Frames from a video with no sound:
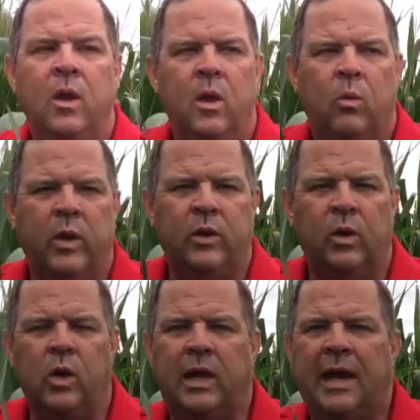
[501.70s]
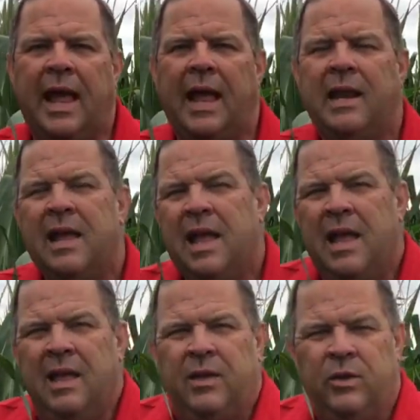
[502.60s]
when you're looking at
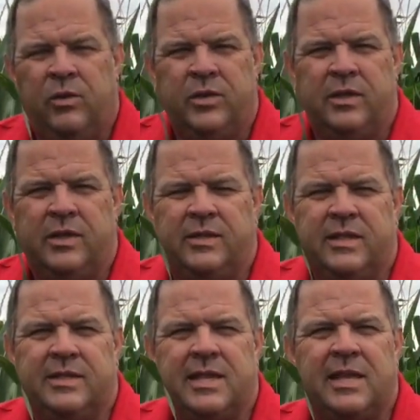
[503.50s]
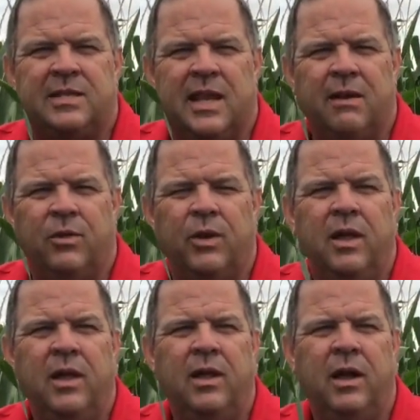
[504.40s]
the success level
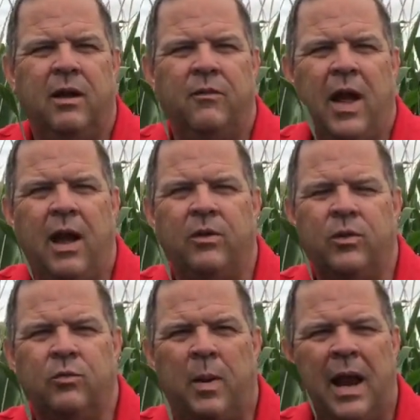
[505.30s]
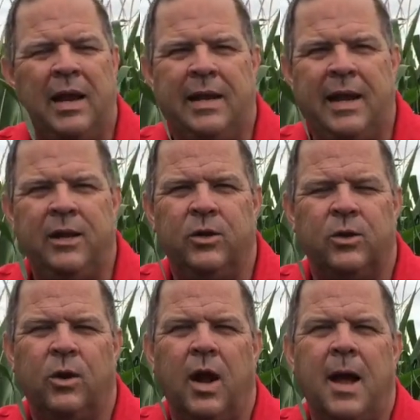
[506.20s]
of how you've pollinated your
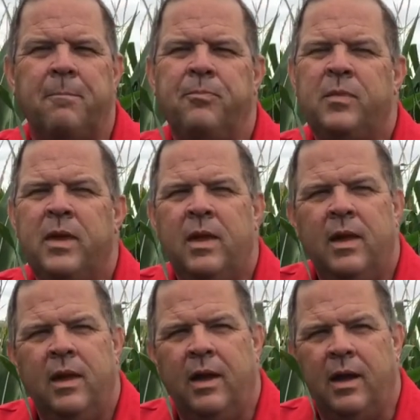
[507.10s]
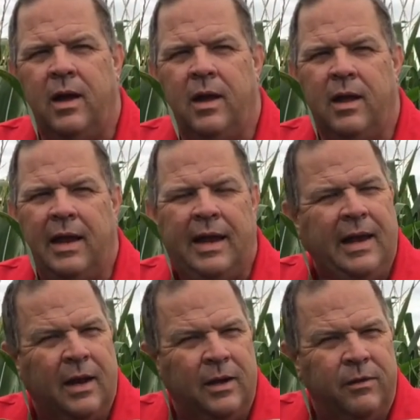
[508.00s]
crop, any
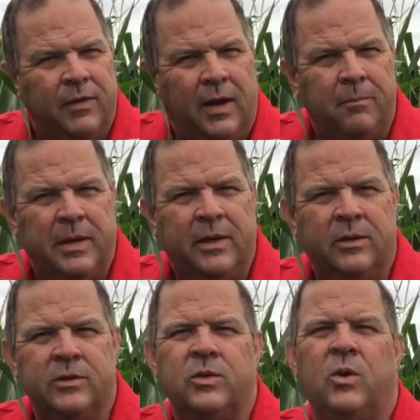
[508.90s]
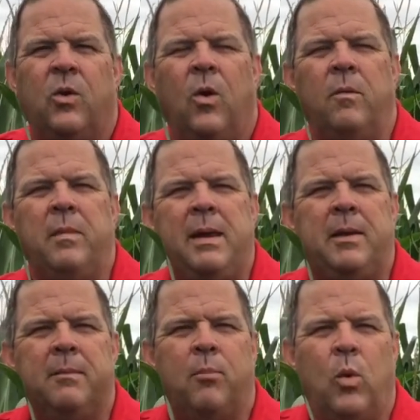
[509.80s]
underdeveloped ears, or
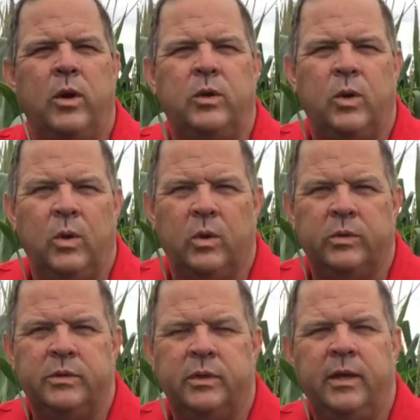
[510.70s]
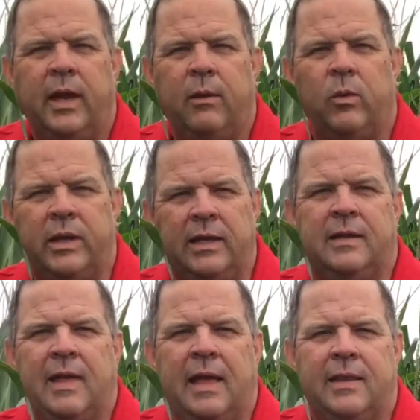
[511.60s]
maybe aborted kernels. And we'll get to
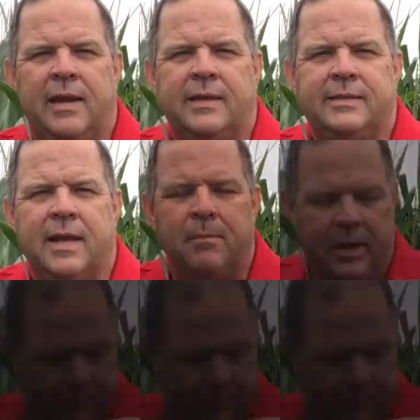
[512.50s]
that in the next segment.